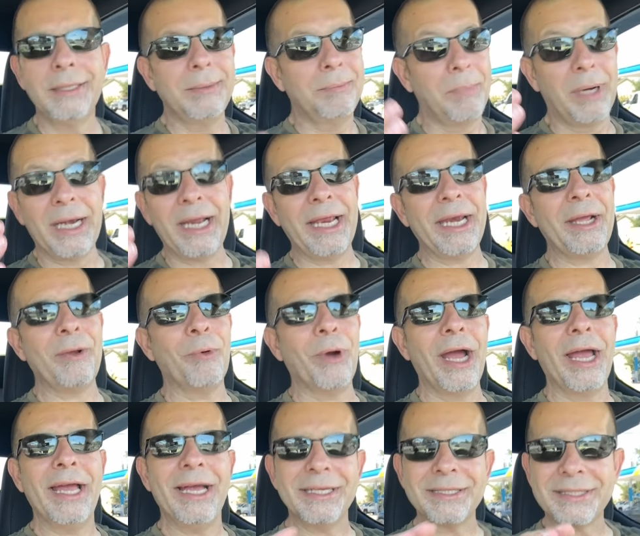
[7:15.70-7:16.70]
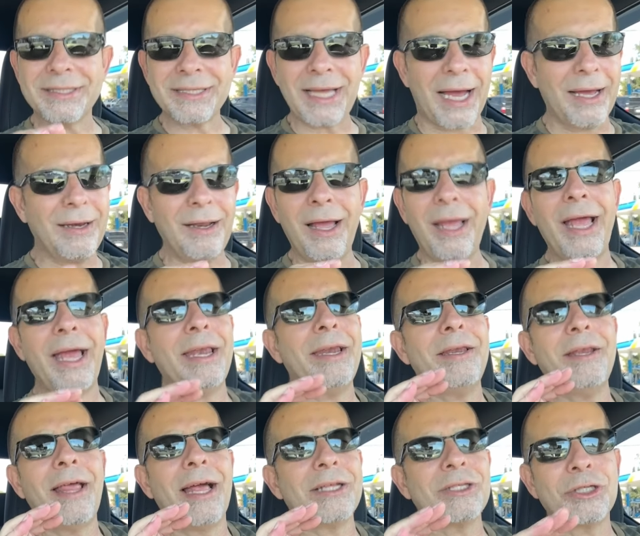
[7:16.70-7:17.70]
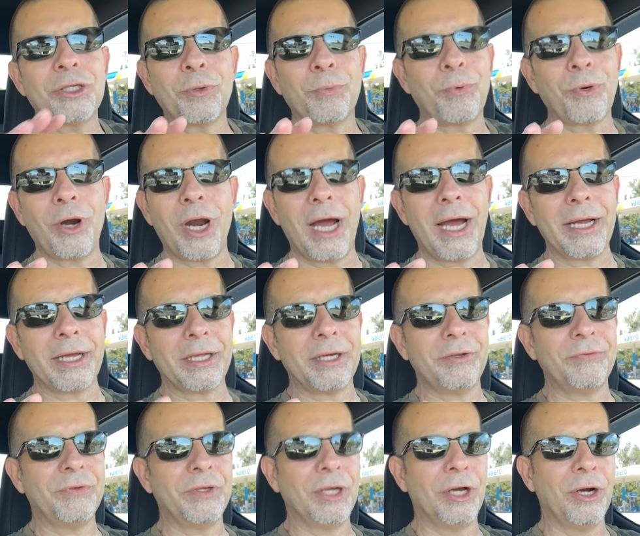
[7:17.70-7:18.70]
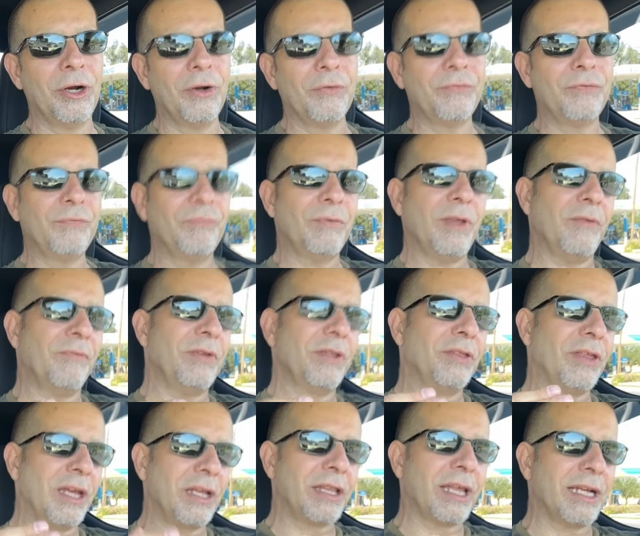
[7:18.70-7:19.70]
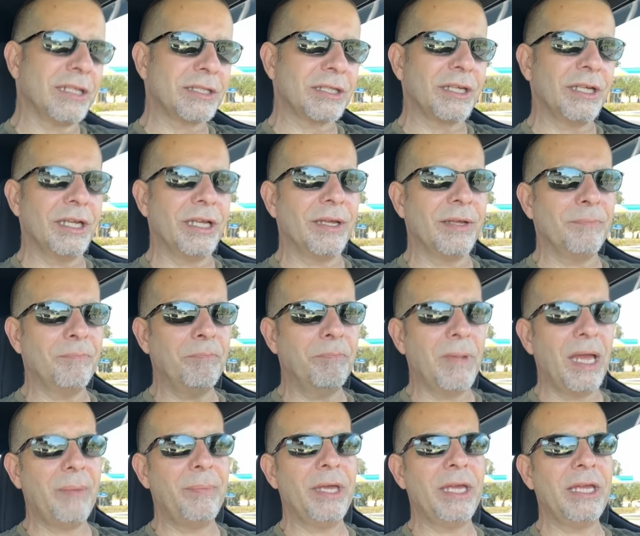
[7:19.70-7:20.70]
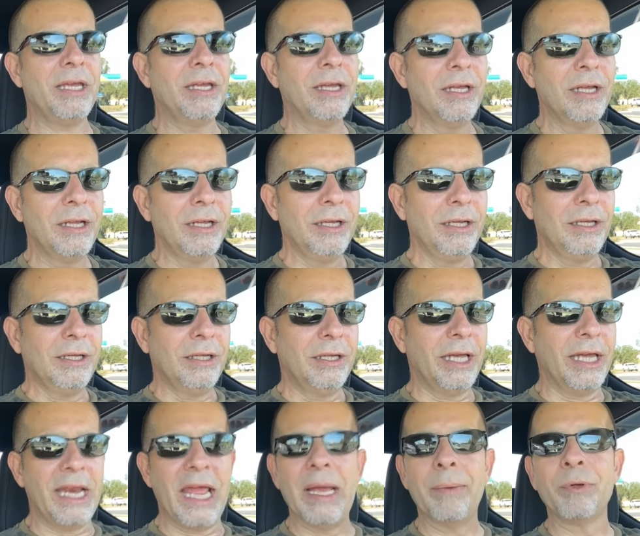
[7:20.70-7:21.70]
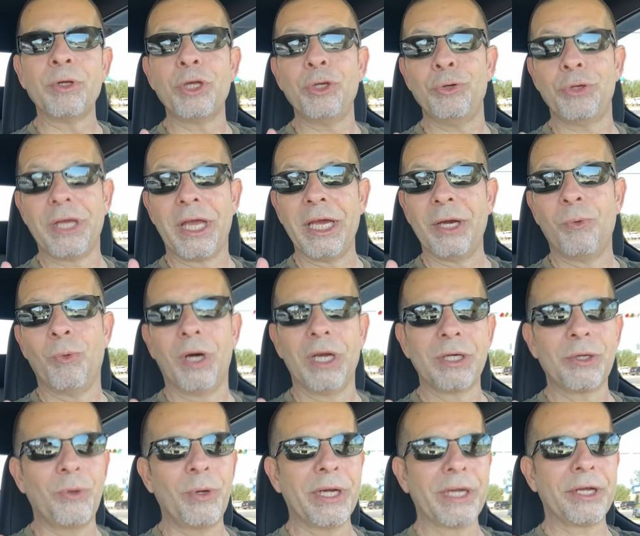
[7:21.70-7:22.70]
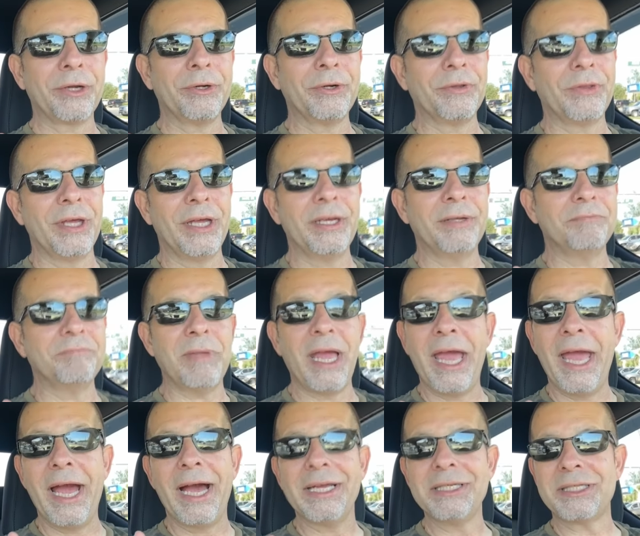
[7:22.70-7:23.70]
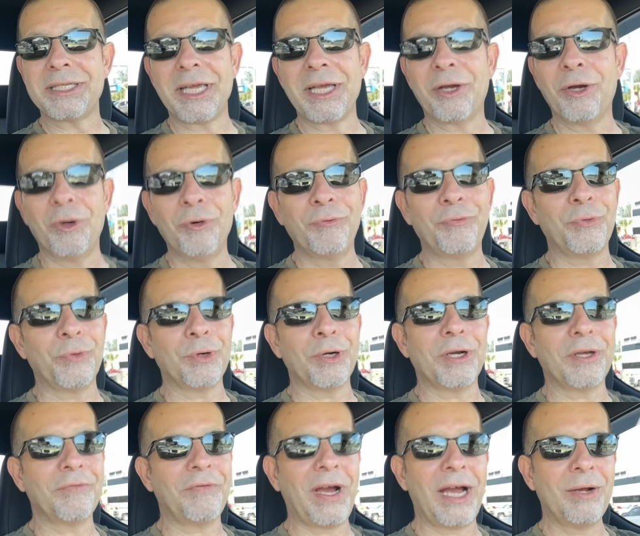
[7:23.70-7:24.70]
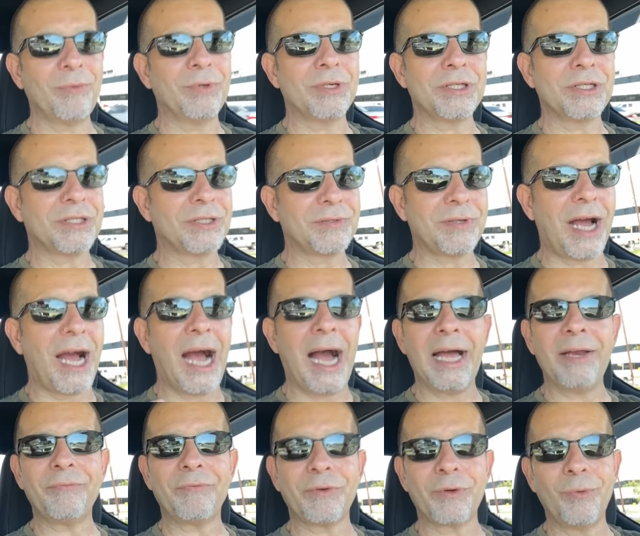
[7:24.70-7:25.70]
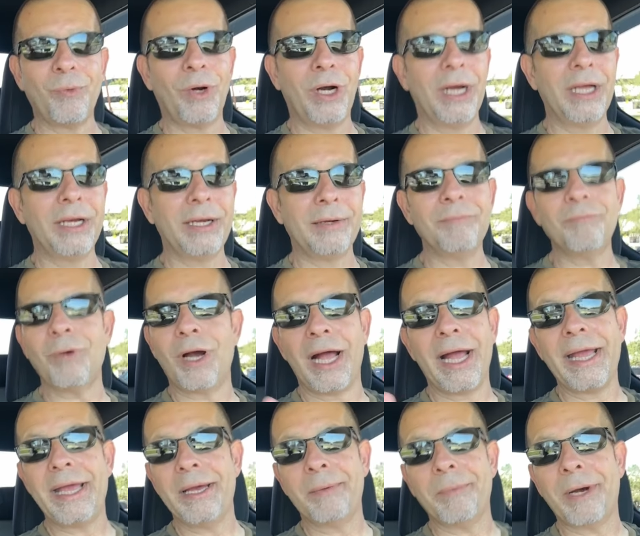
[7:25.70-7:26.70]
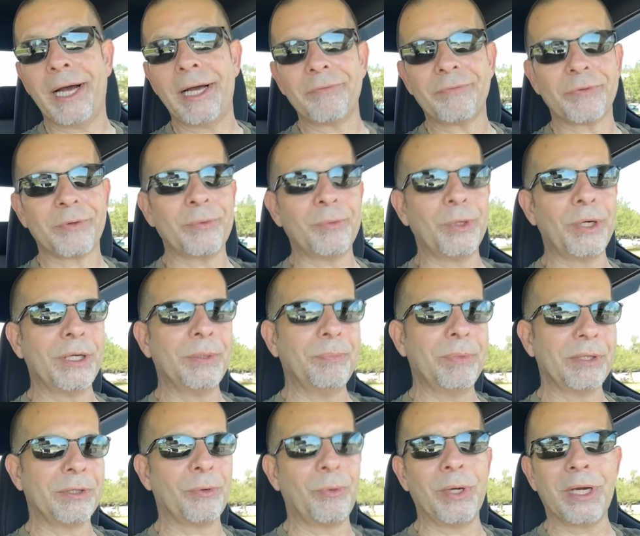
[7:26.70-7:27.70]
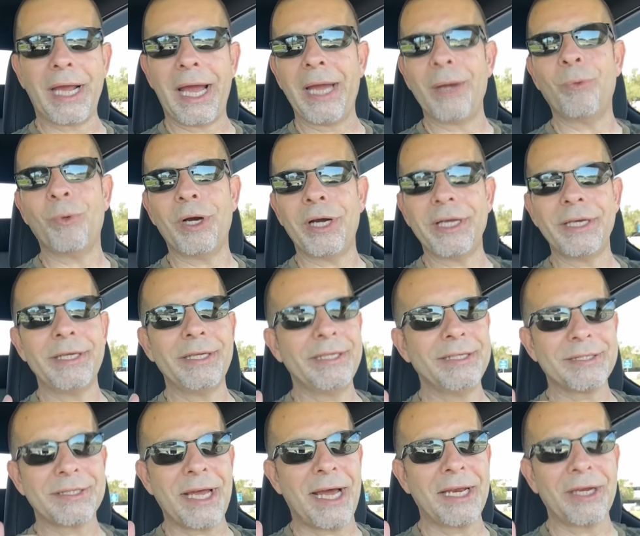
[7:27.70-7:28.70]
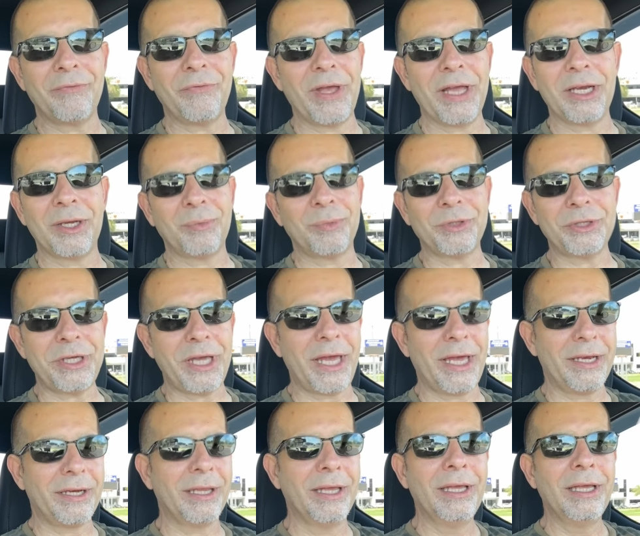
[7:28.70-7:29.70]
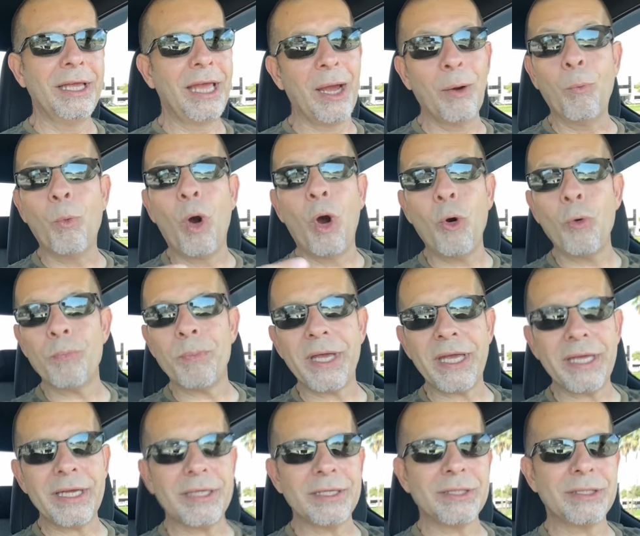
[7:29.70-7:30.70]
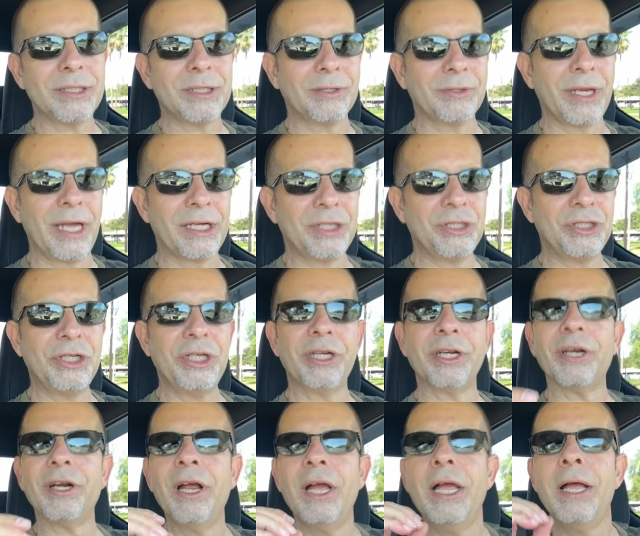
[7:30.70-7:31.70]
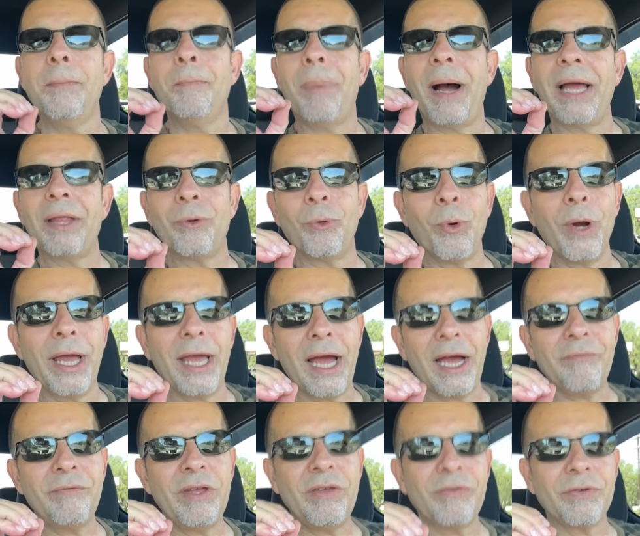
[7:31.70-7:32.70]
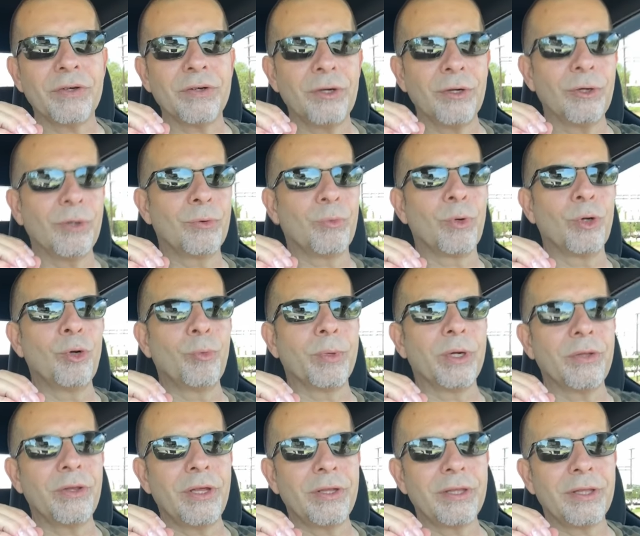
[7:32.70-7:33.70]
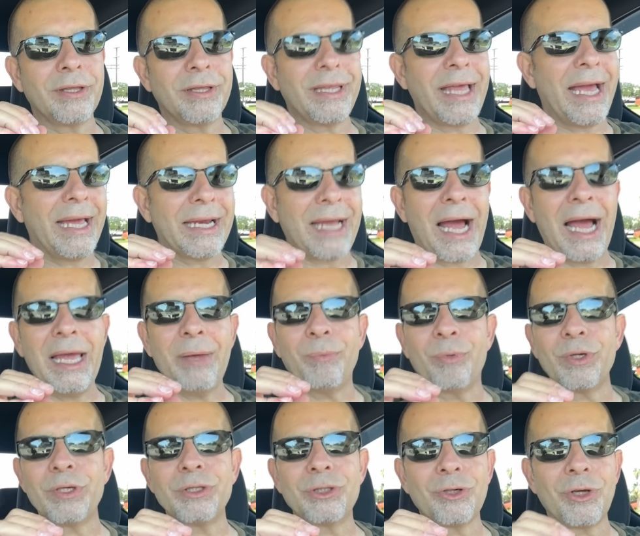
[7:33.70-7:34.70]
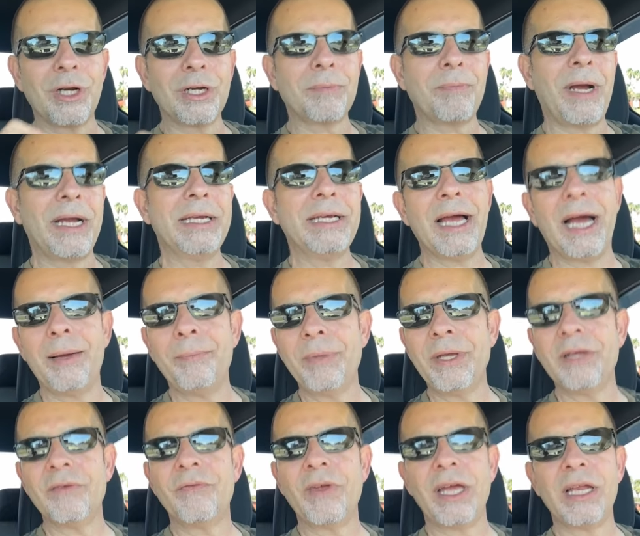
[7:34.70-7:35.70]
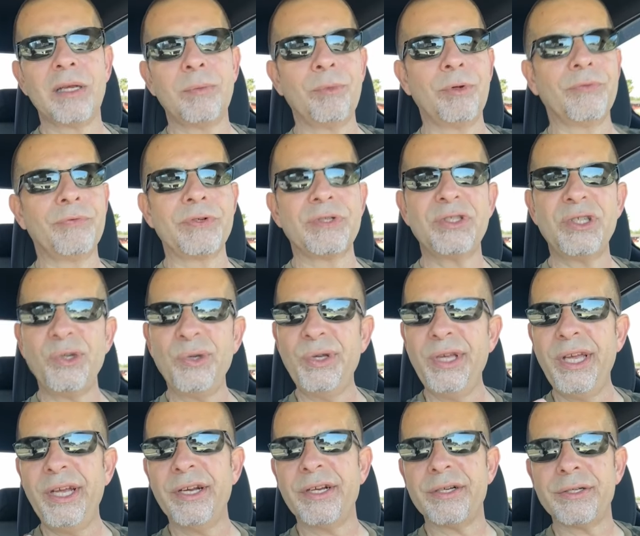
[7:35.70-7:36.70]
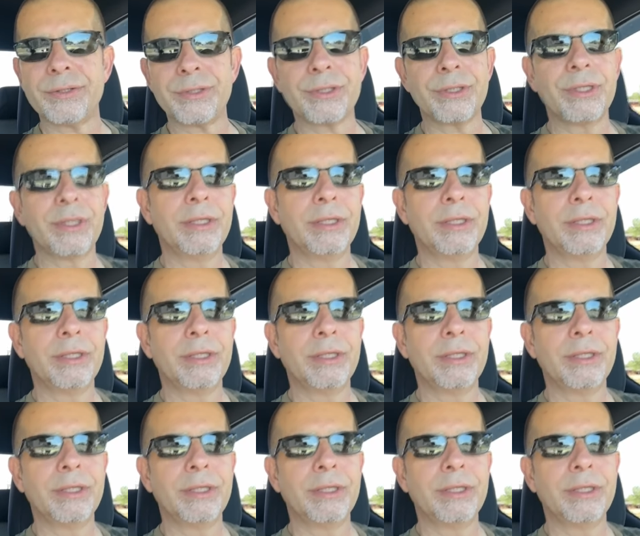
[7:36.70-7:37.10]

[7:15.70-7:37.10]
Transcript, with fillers: But anyway, has, and that's your prerogative, you know. If, if you think that's going to maybe enable you to get one quicker, then hey, I say go for it. If I was hot for one, well, I am hot for one, but the one I want is not available yet and won't be until next year. By the way, I've even heard rumor that that hybrid truck might not be available for two years.